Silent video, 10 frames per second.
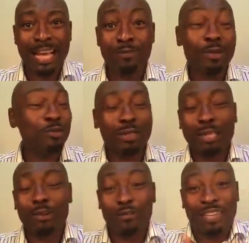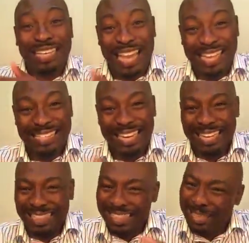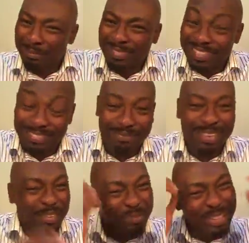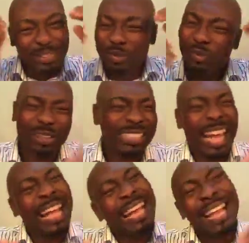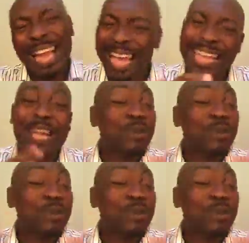When you think of Elijah and think about this man, you begin to wonder, hey,